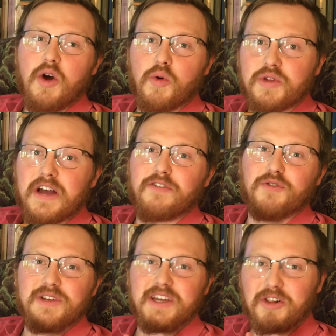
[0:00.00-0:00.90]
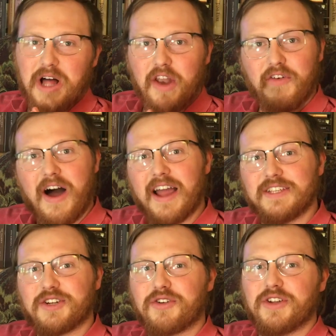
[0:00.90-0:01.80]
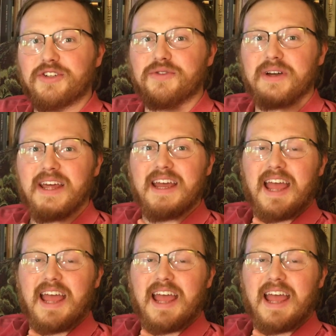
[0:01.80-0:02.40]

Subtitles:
will definitely get a lot of eyes turning to it,